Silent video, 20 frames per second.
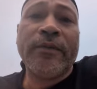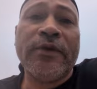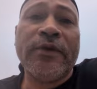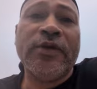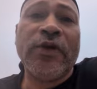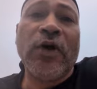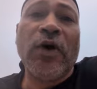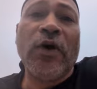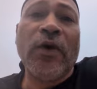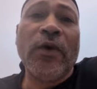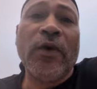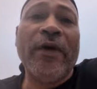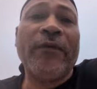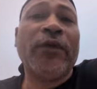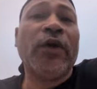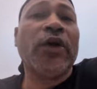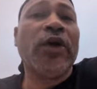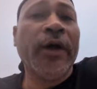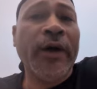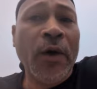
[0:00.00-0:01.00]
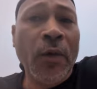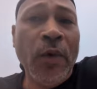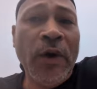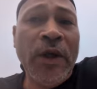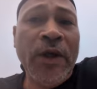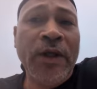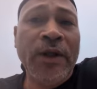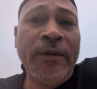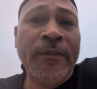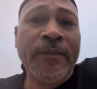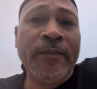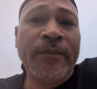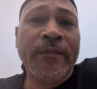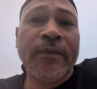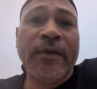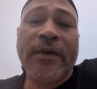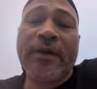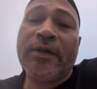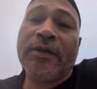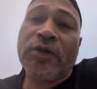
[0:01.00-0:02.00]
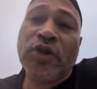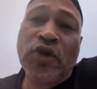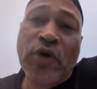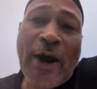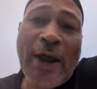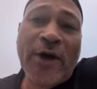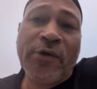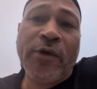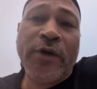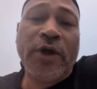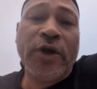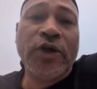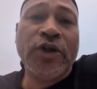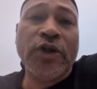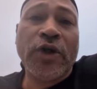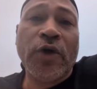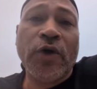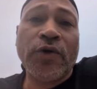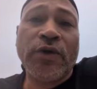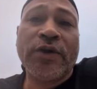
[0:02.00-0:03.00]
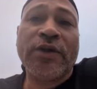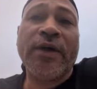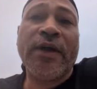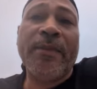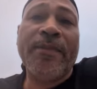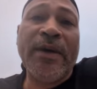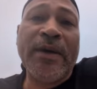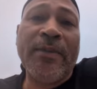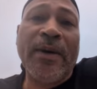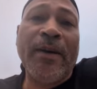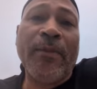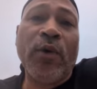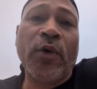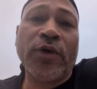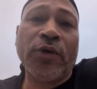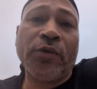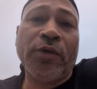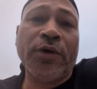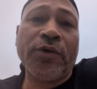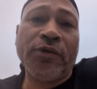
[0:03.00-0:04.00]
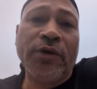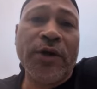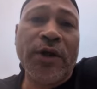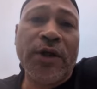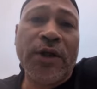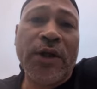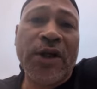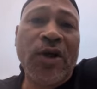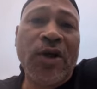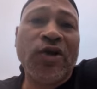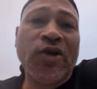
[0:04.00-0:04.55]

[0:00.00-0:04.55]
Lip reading: So, if they're going to win, track record shows it's going to be by more than one run.